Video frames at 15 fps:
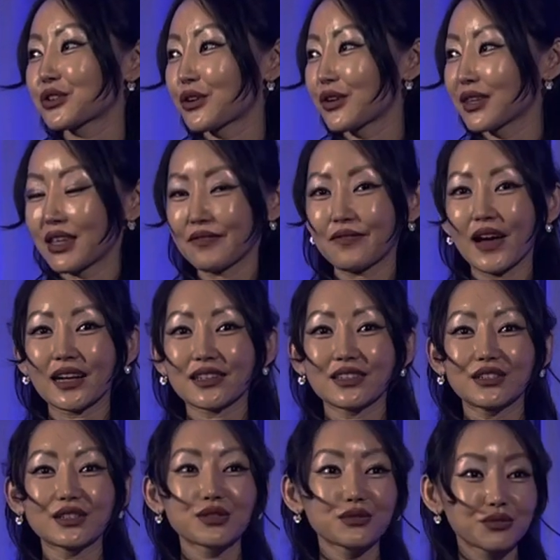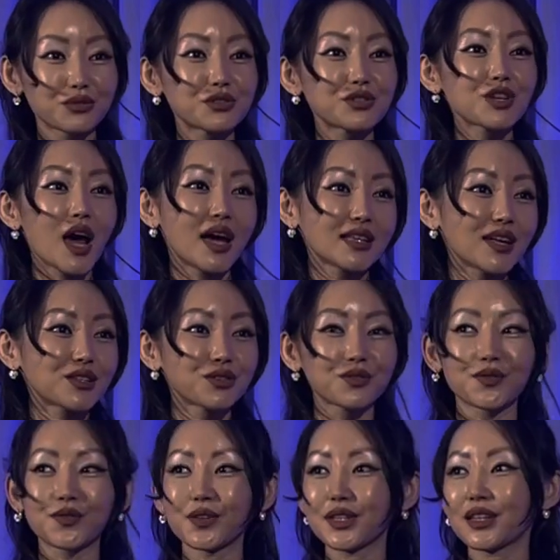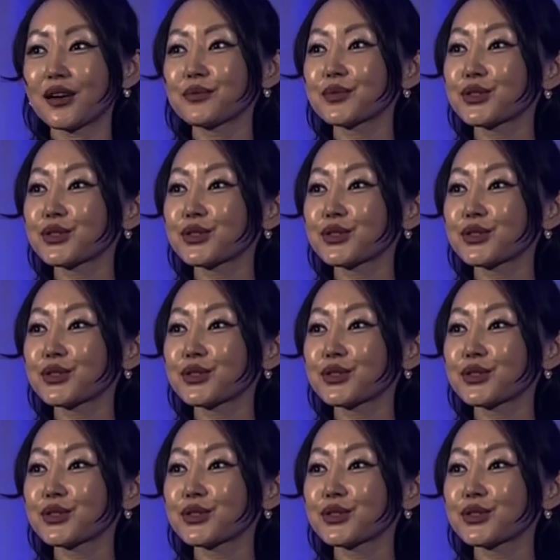Korean defectors through China to freedom.